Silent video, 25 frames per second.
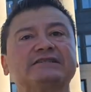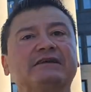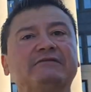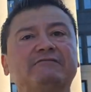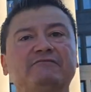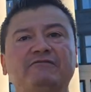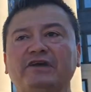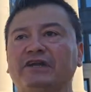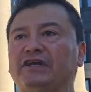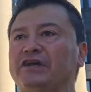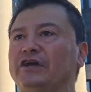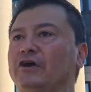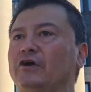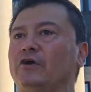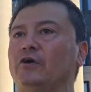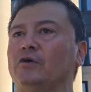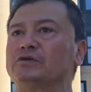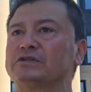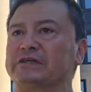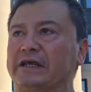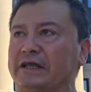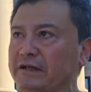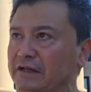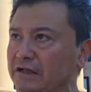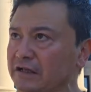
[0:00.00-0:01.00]
and videos
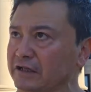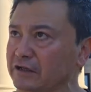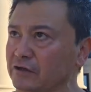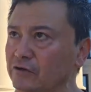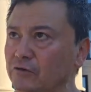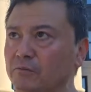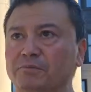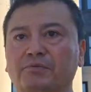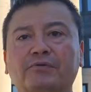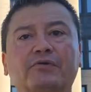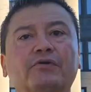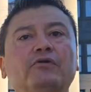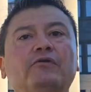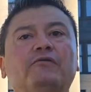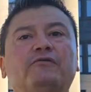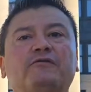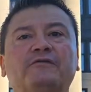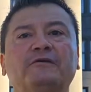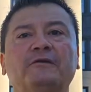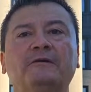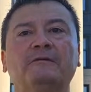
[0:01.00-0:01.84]
and literal proof